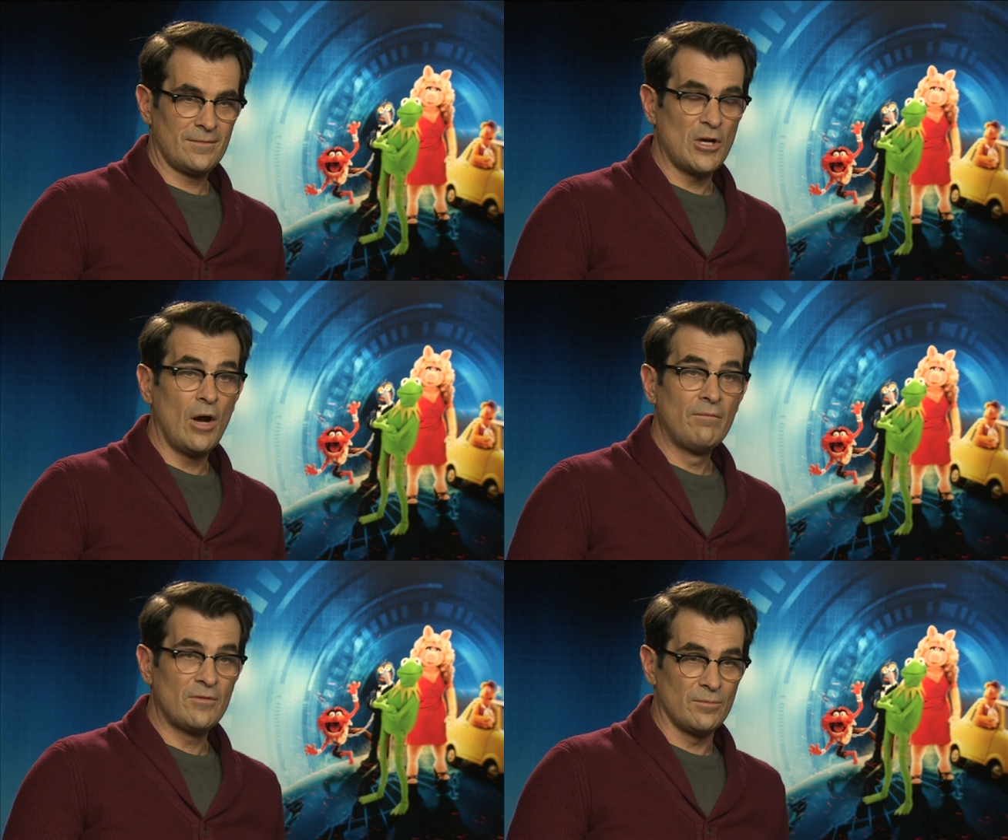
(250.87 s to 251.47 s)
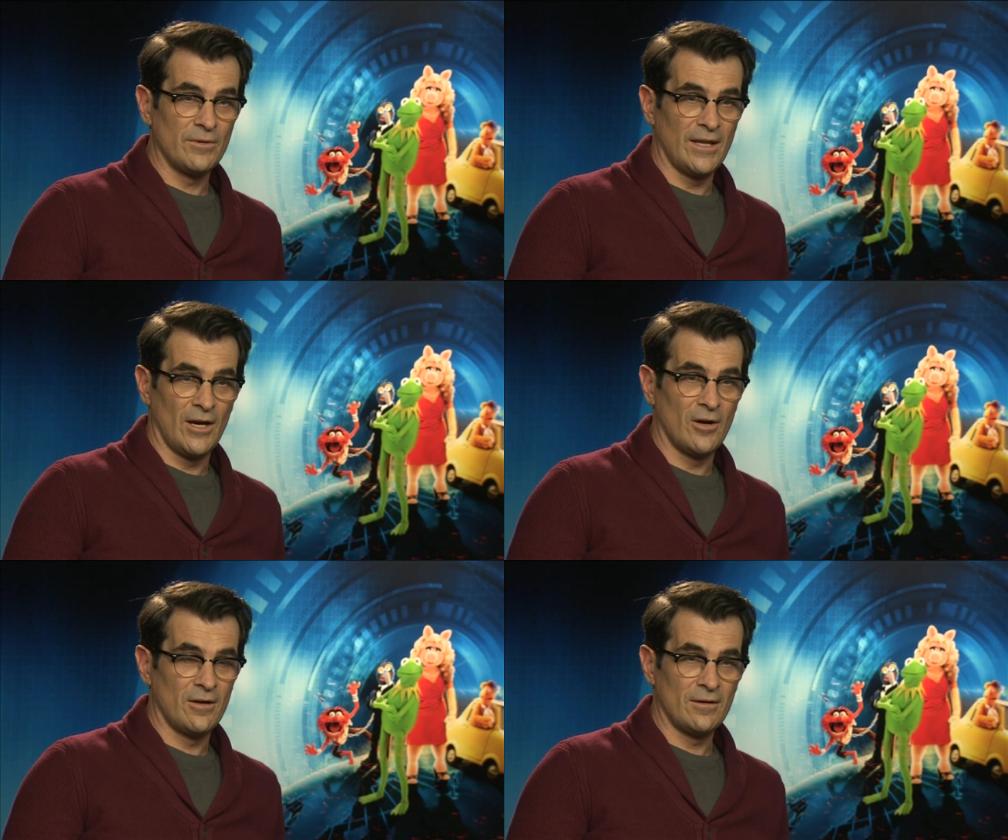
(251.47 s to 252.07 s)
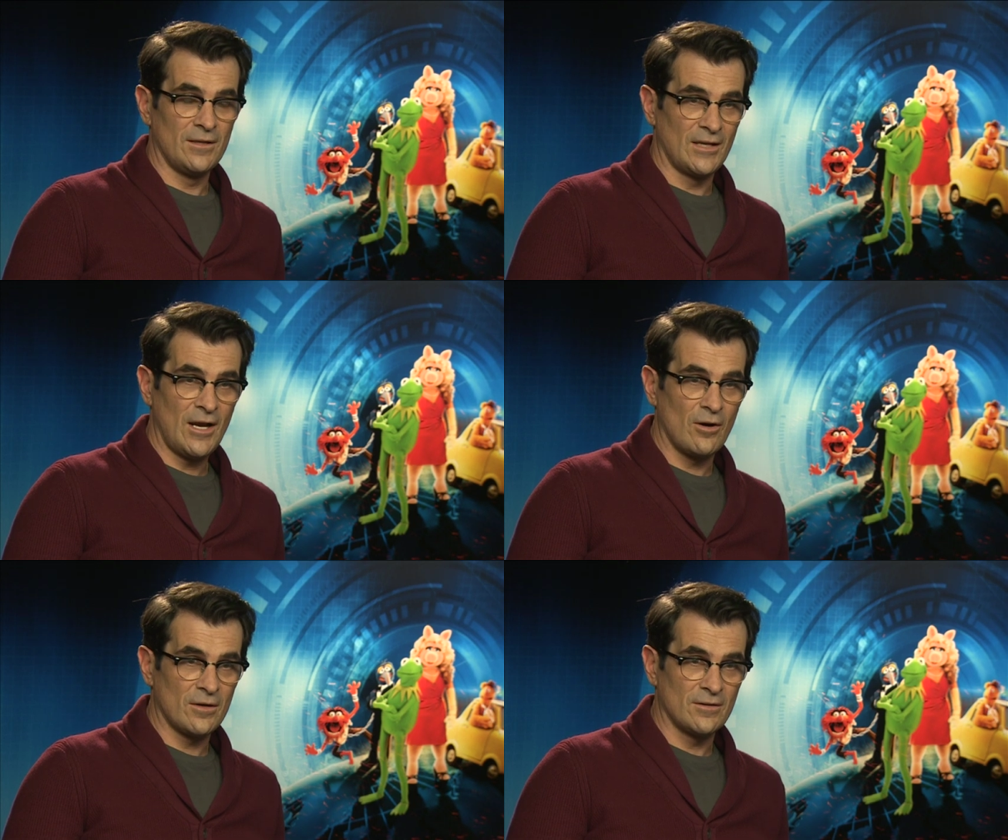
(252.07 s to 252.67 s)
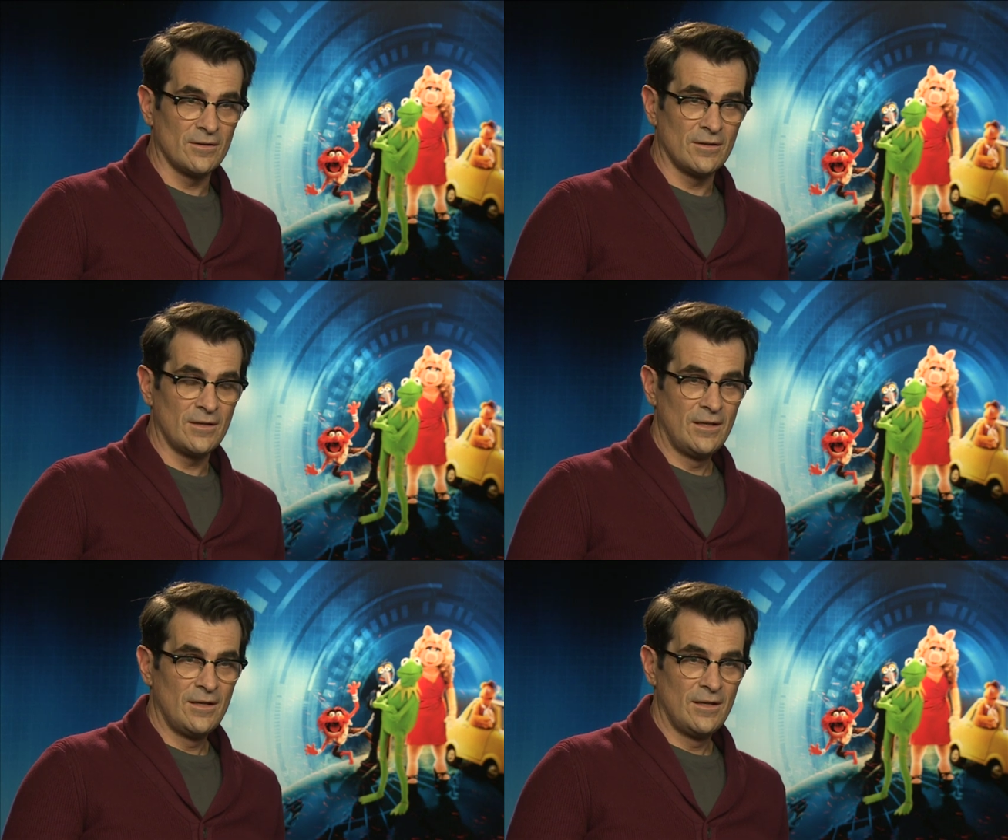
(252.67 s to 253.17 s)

comfortable they are in character,